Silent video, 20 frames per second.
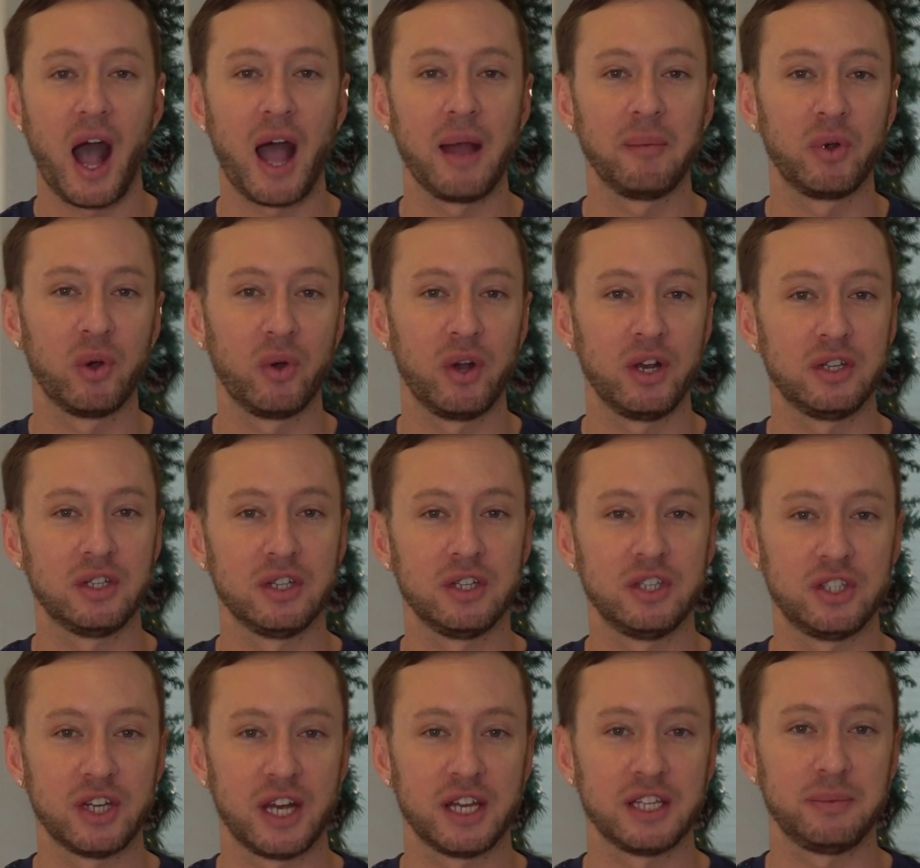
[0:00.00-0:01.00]
I'm going to
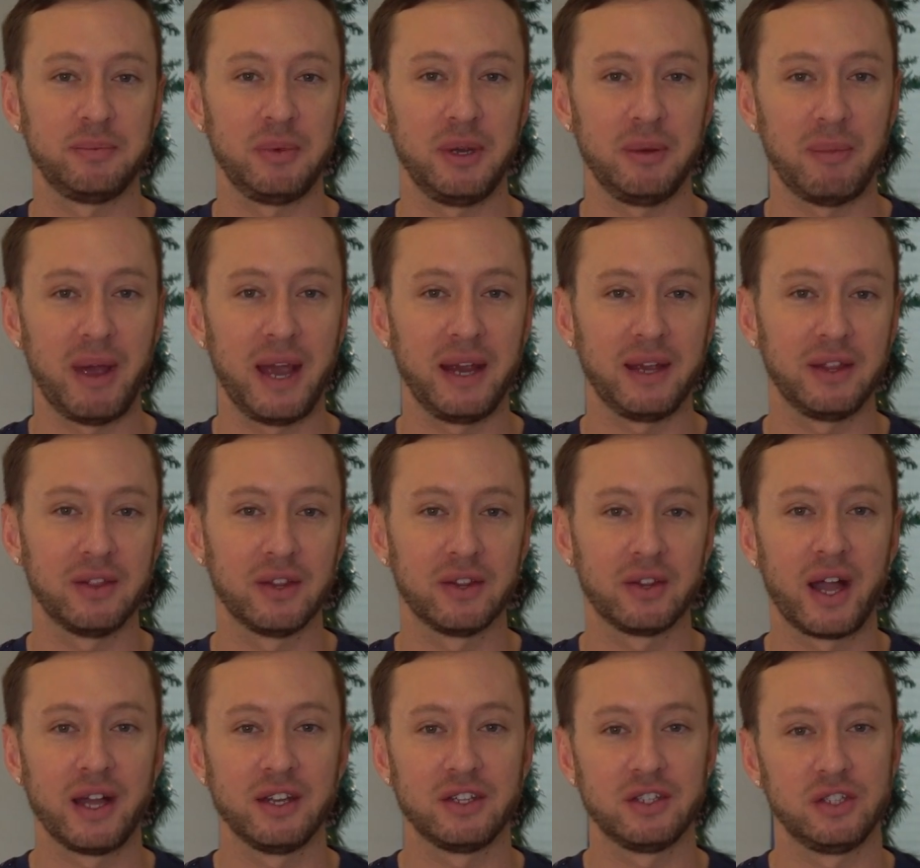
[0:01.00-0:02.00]
just be making the
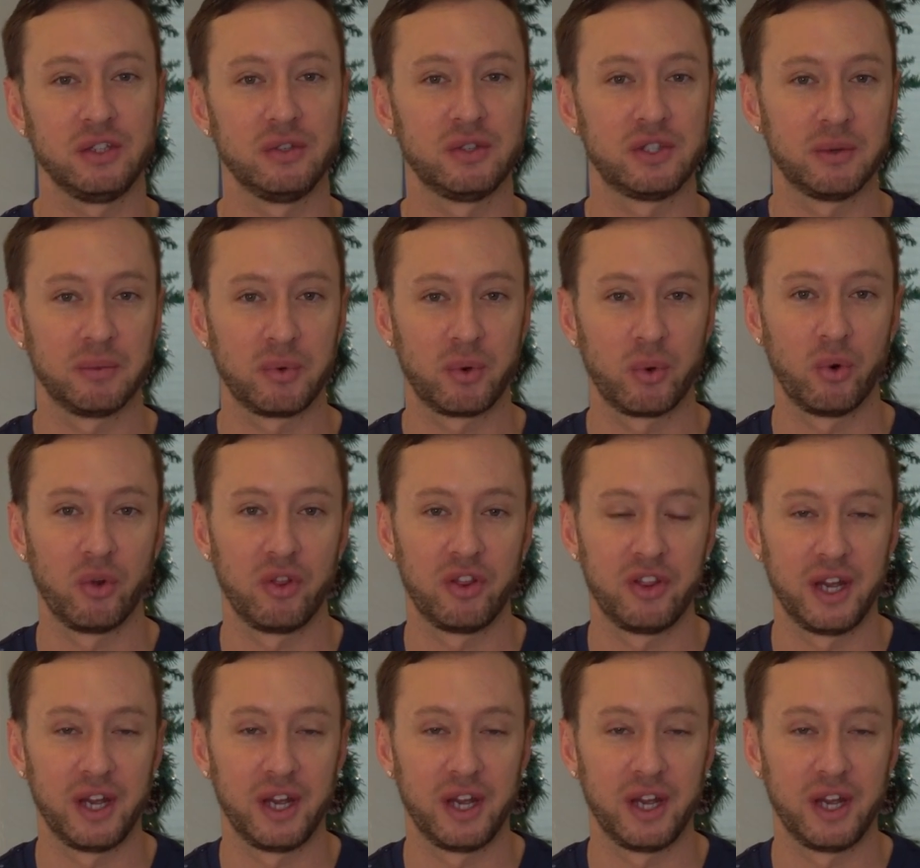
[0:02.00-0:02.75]
lights do some cool